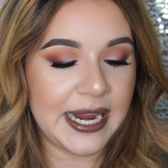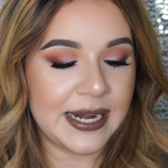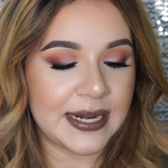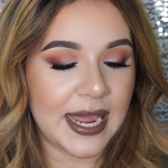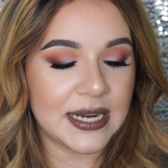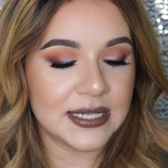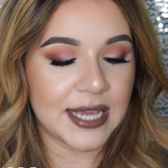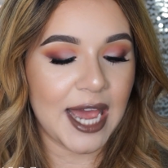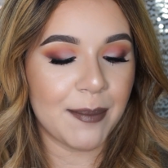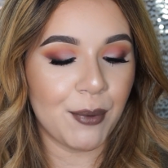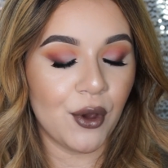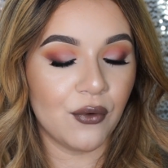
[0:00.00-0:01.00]

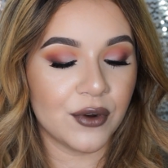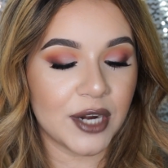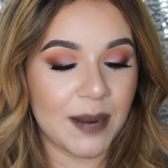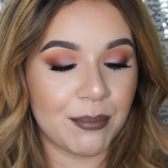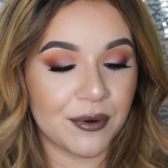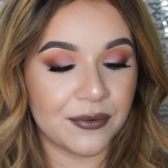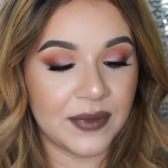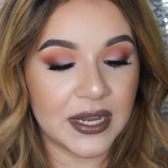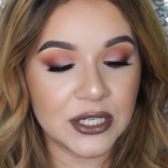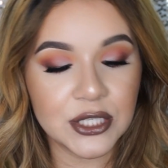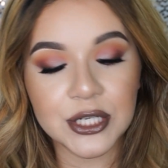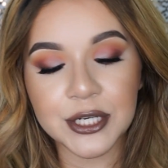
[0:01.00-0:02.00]
Nightcap Overnight
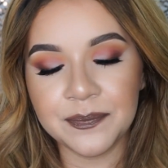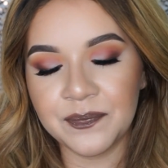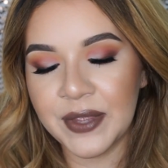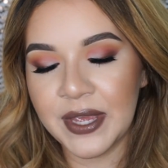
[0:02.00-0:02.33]
Perfector.